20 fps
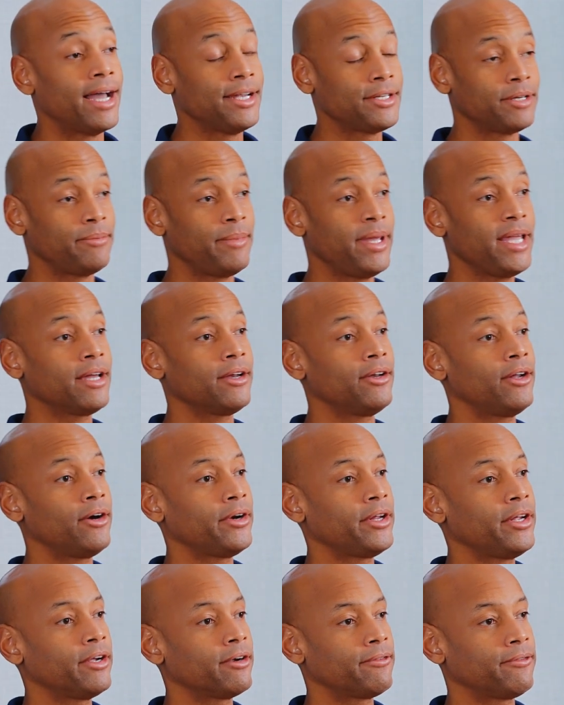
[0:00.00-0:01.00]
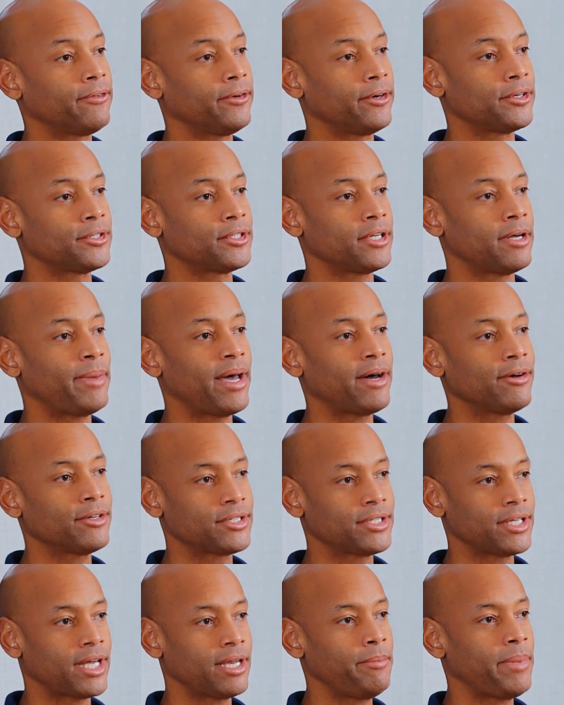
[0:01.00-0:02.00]
I should make a note here first about
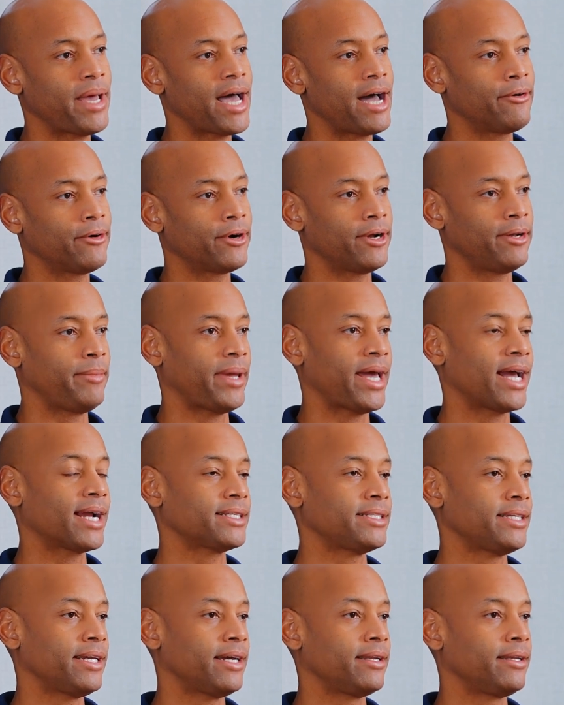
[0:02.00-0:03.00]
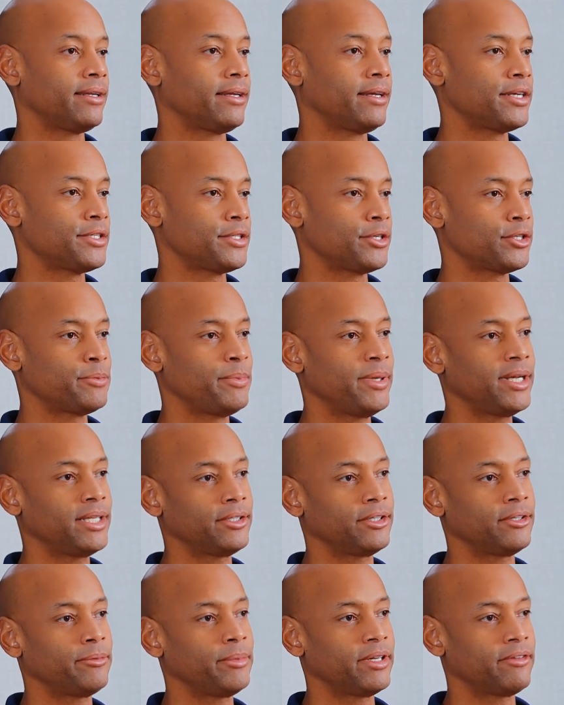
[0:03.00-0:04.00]
SunPower and Maxeon, because there's been a
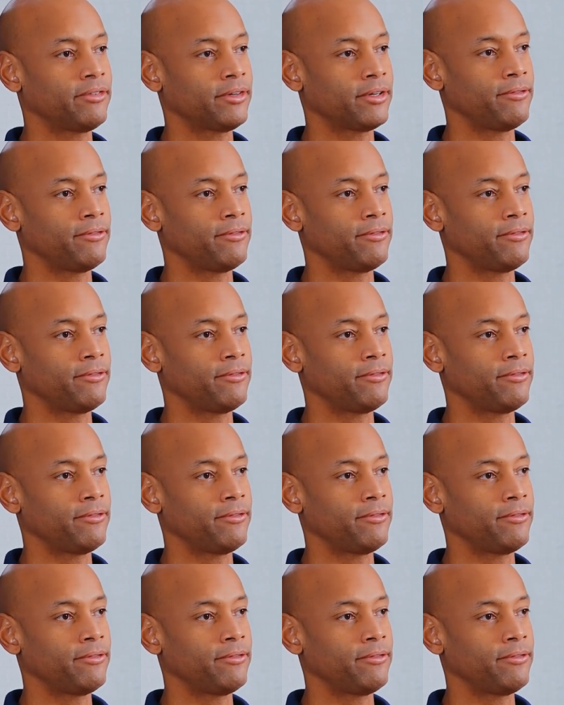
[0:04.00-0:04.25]
little bit of